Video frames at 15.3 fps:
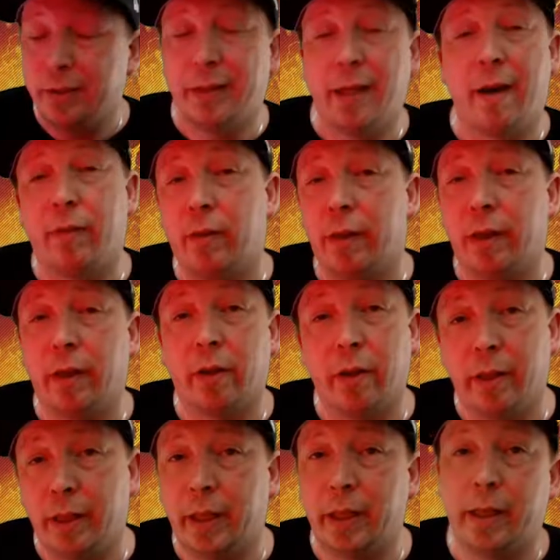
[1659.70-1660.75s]
Definitely are
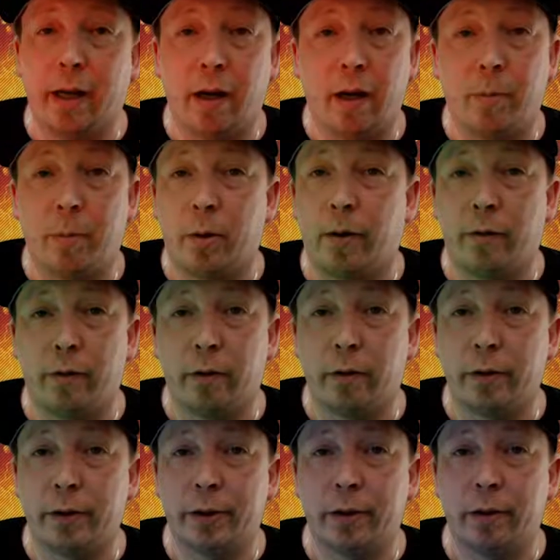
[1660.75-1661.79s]
going to need to carry
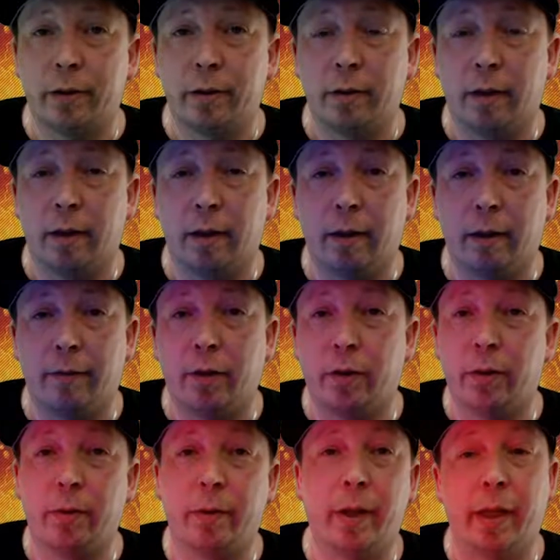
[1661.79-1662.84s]
peripherals if you're
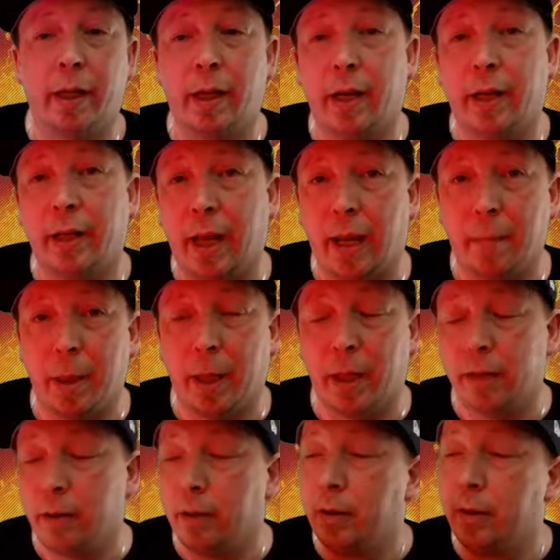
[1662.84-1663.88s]
doing any kind of gaming.